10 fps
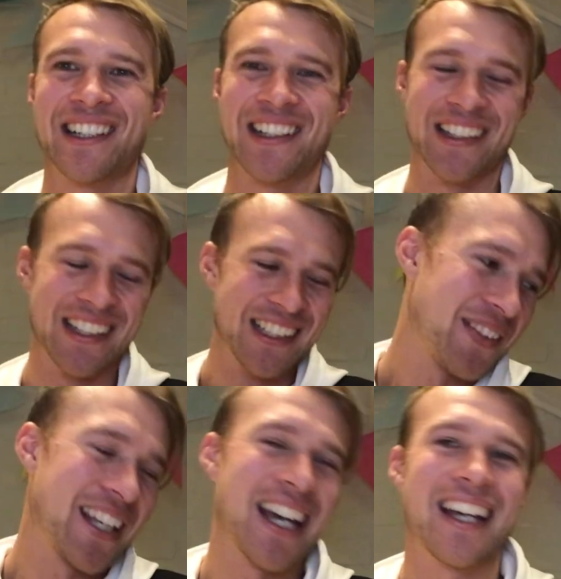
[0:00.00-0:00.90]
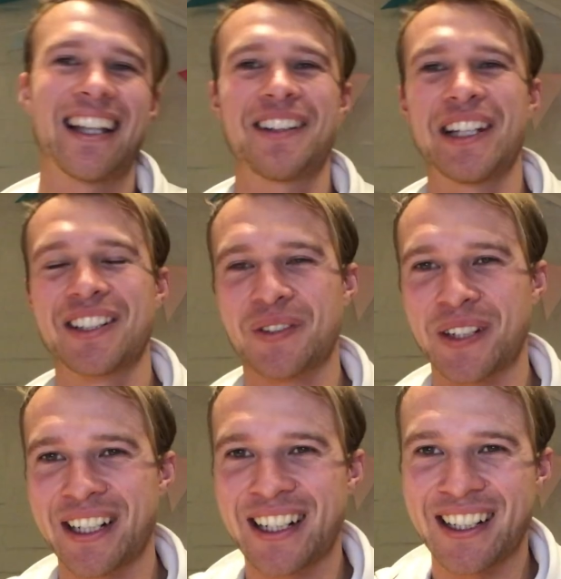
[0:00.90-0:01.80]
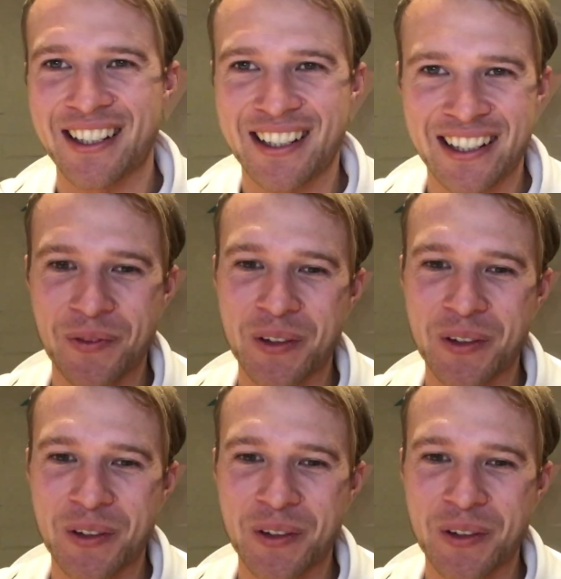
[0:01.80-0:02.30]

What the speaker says: So yeah, that is what it is.